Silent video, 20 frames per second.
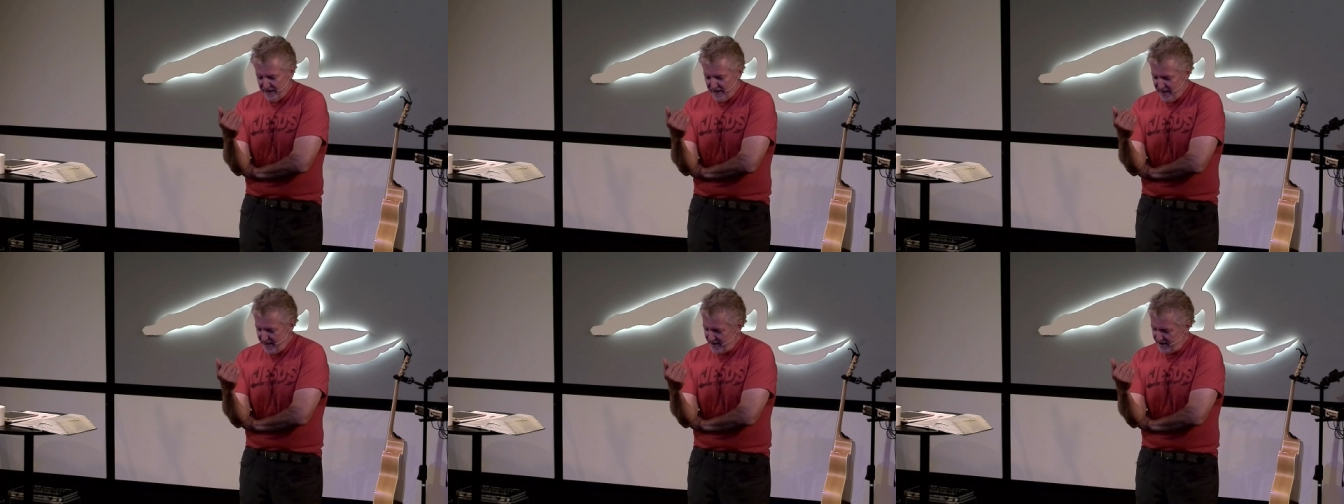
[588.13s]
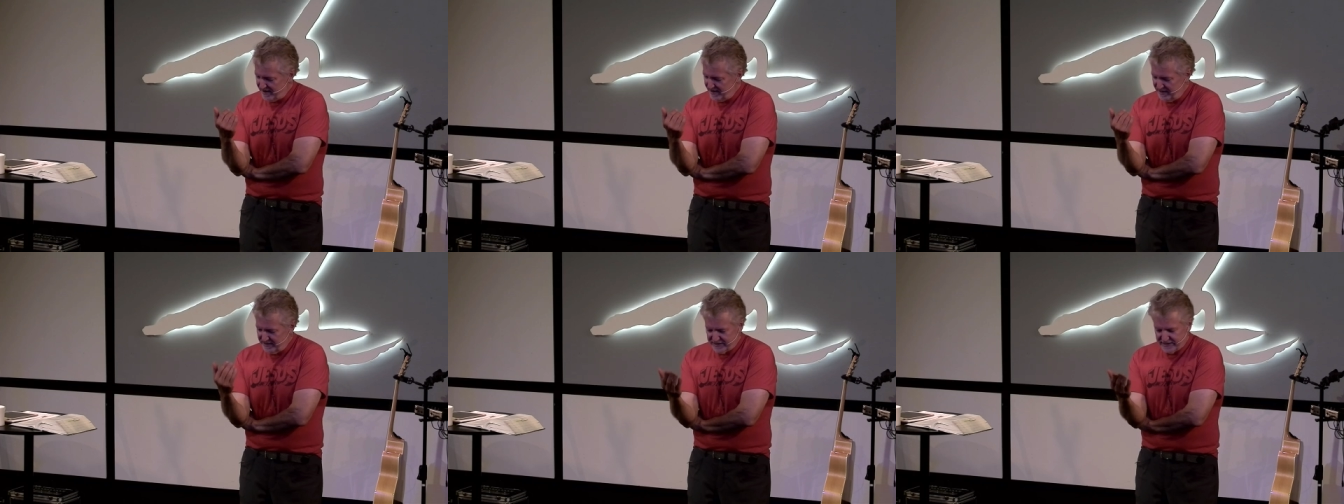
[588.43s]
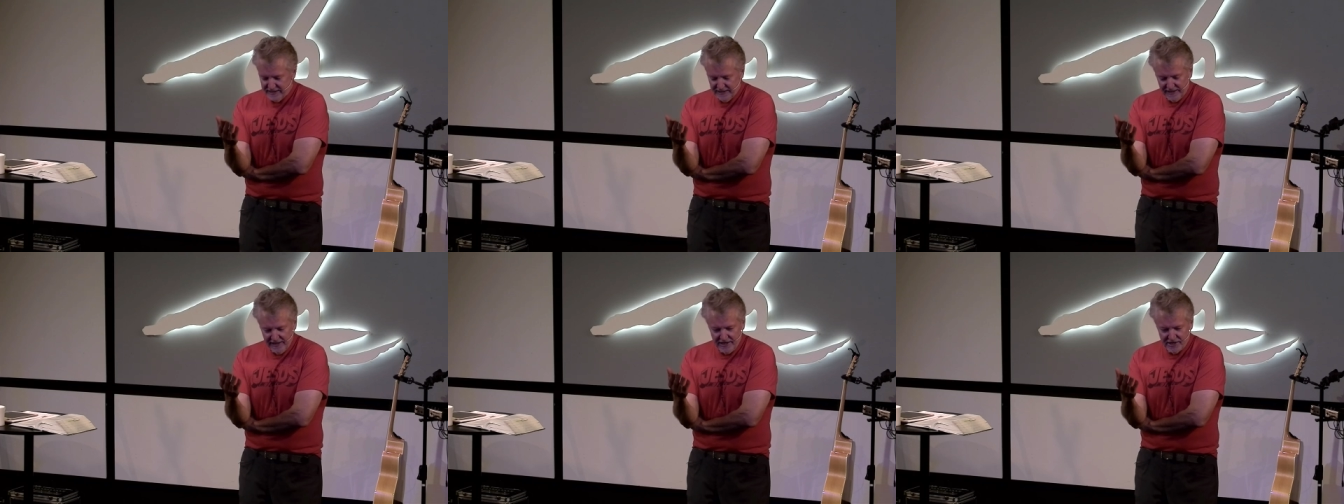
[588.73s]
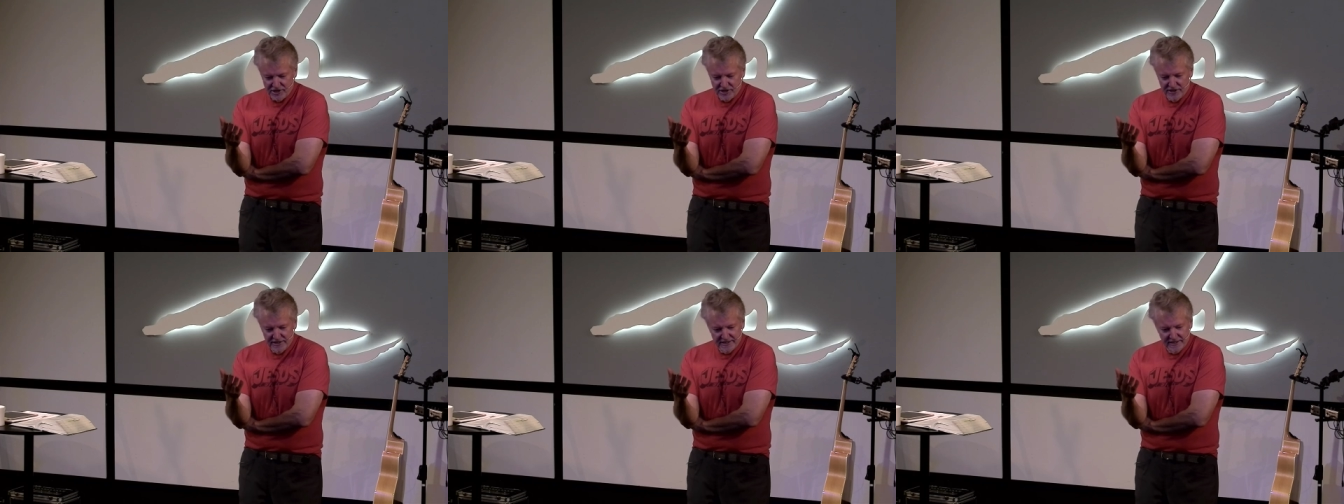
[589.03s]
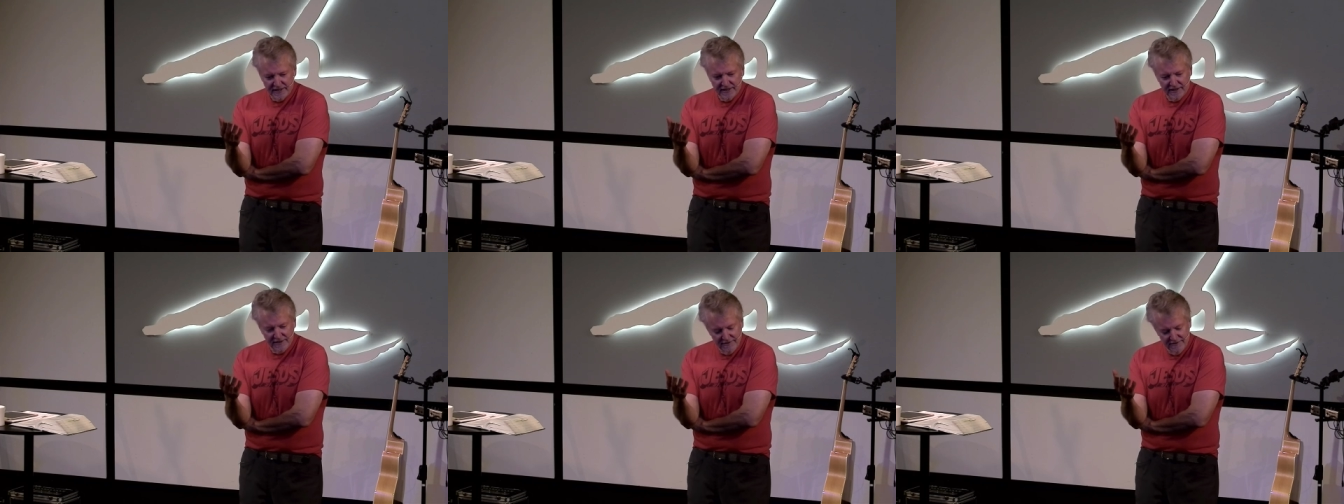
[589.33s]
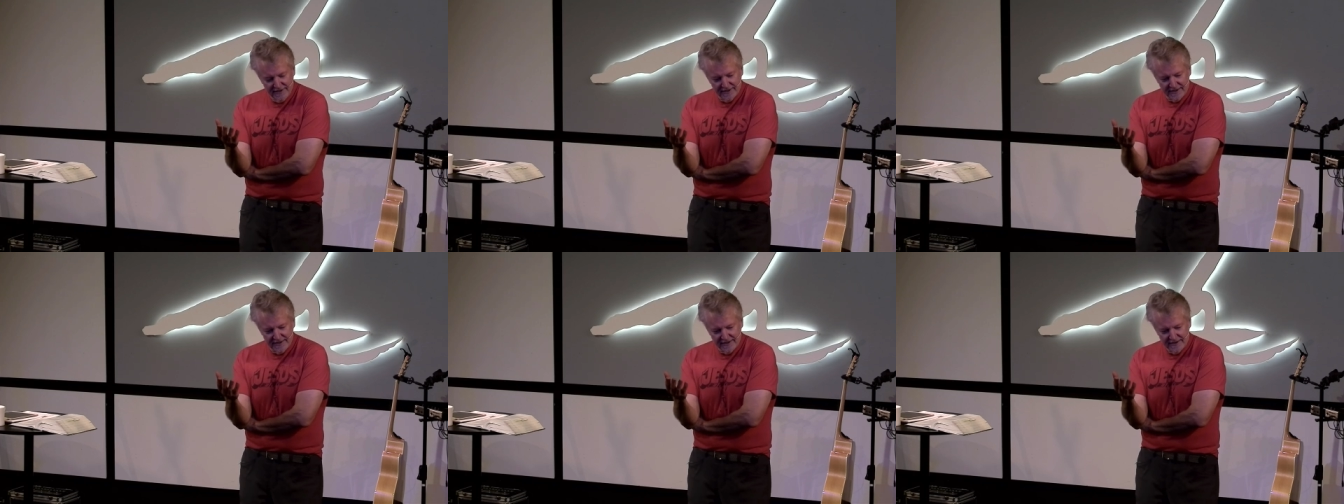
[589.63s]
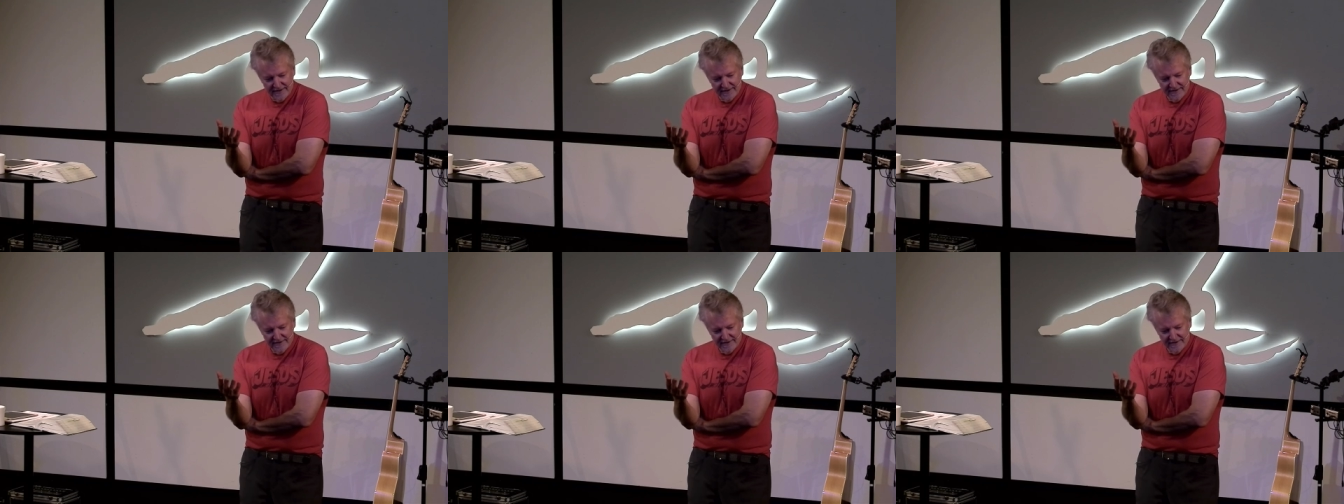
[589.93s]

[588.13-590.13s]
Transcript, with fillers: and installation is included.